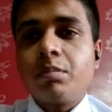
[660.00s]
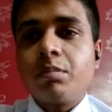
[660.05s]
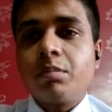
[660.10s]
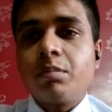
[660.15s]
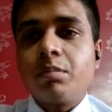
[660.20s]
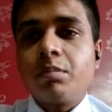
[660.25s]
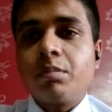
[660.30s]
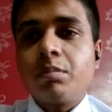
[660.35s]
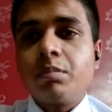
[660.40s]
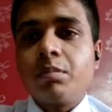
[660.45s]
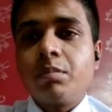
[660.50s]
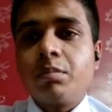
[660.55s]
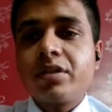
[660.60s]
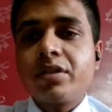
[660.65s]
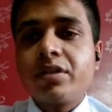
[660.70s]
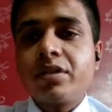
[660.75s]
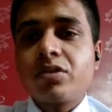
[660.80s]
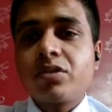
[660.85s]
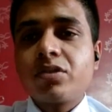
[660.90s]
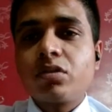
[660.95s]
to
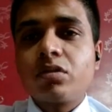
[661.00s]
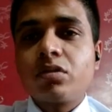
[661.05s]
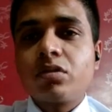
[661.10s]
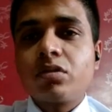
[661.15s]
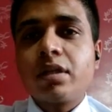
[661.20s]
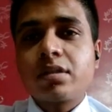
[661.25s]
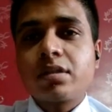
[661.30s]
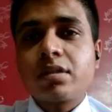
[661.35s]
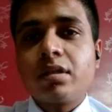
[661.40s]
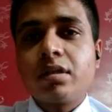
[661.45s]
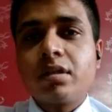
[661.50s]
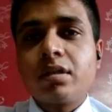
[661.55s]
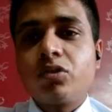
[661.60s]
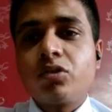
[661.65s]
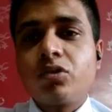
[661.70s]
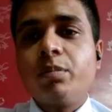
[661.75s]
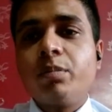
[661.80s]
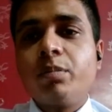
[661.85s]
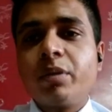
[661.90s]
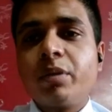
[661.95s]
us to
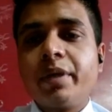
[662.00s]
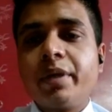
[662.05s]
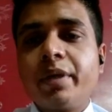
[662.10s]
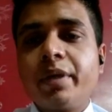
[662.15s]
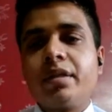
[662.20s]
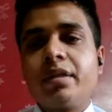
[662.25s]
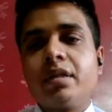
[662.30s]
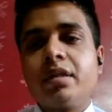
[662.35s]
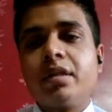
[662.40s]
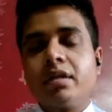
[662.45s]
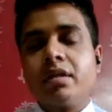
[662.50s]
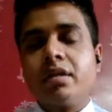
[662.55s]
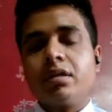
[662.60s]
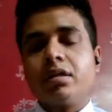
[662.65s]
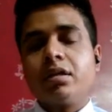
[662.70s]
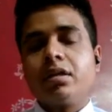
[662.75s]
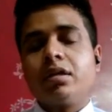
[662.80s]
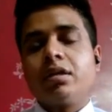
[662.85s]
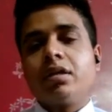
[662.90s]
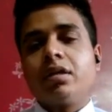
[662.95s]
implement in the
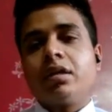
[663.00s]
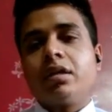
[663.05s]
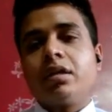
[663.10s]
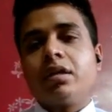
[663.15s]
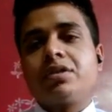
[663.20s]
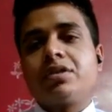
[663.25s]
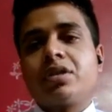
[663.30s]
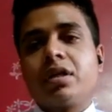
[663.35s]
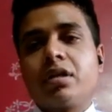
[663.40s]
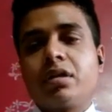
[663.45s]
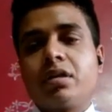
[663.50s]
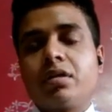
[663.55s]
HR.